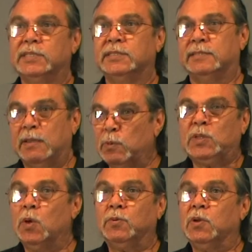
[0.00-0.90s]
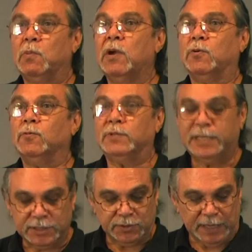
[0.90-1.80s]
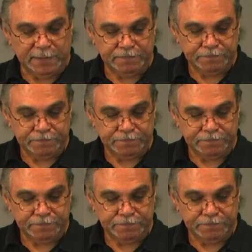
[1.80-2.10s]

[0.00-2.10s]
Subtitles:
us that we don't know our own history.